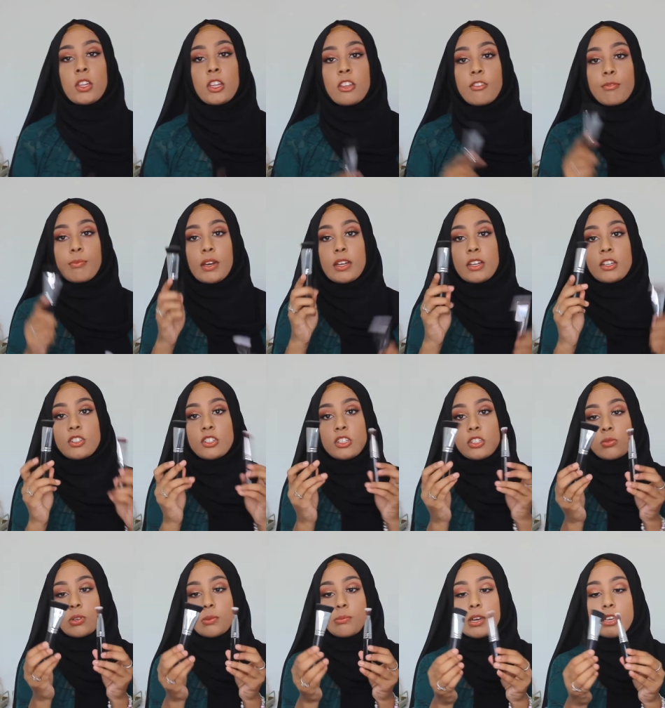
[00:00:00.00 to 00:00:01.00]
Never mind, it's
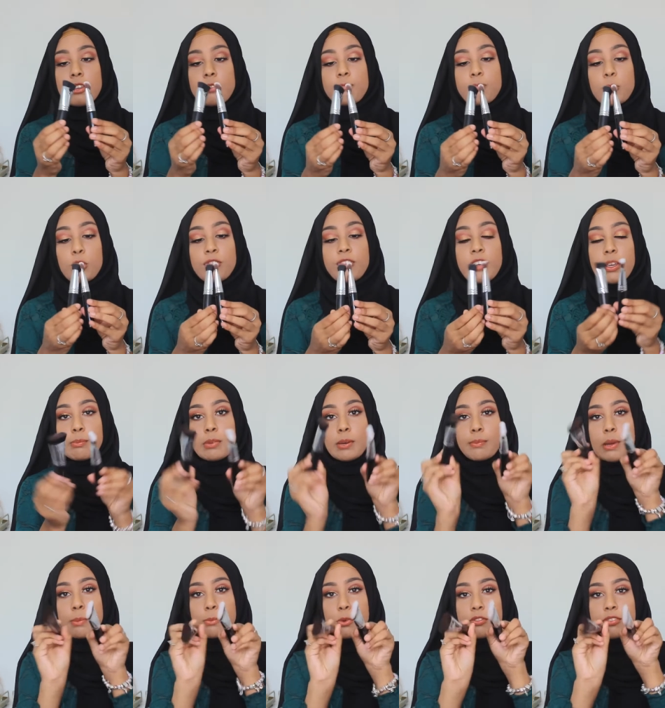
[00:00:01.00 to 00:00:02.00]
just one by Morphe, but
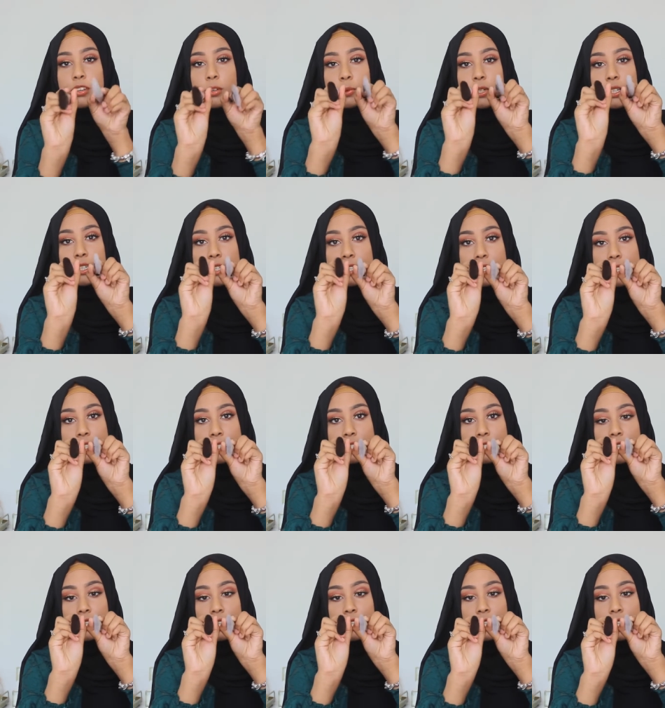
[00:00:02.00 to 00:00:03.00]
my Morphe one
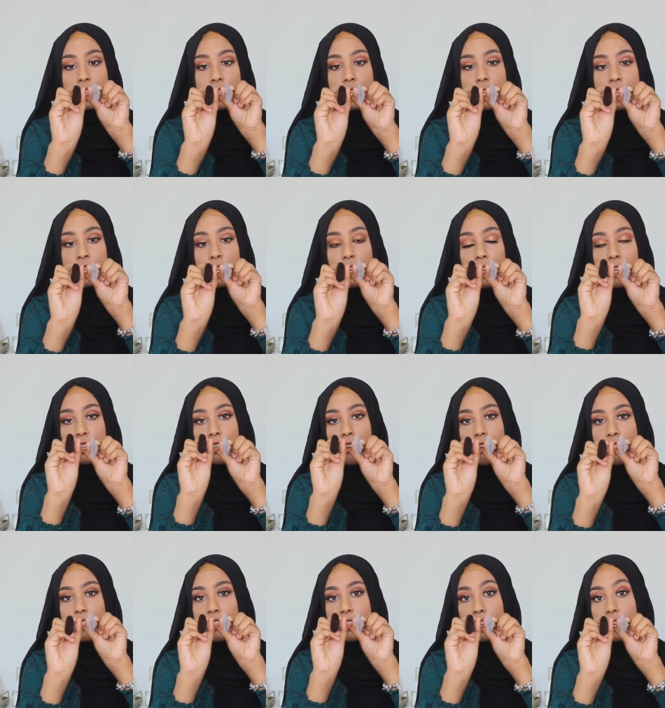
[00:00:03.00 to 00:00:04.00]
is a
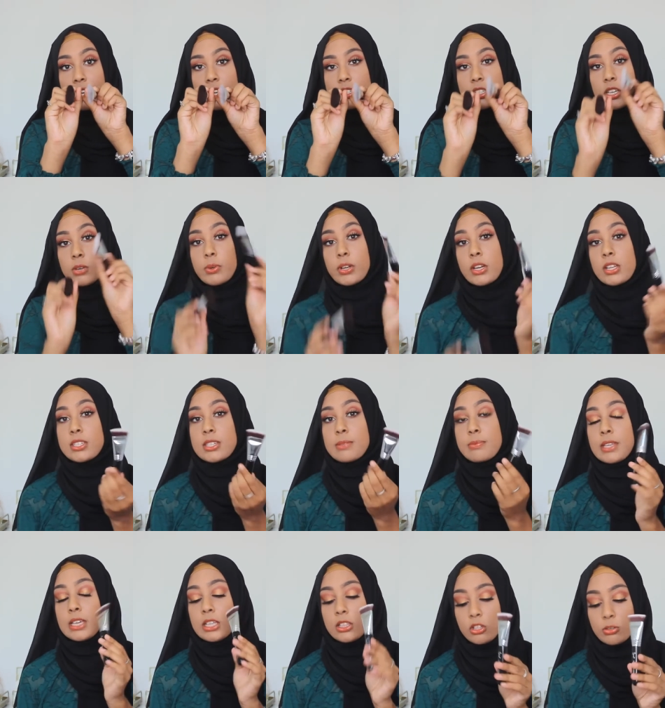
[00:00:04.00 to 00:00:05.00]
lot thicker, so I wanted
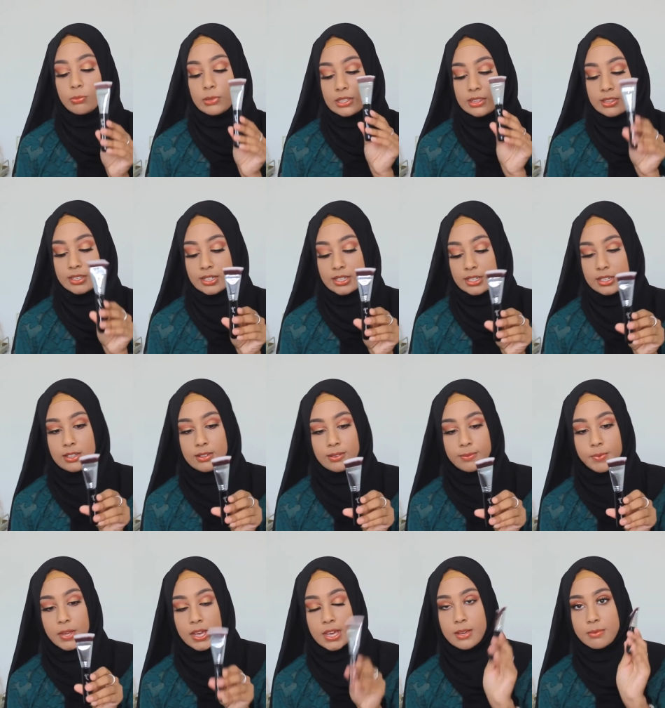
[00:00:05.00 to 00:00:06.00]
something a little bit thinner,
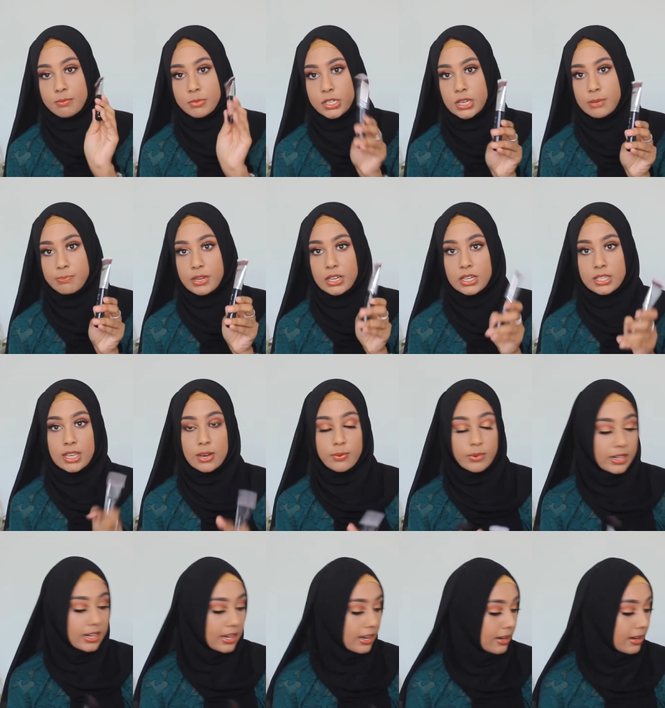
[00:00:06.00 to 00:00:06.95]
um, so I picked that one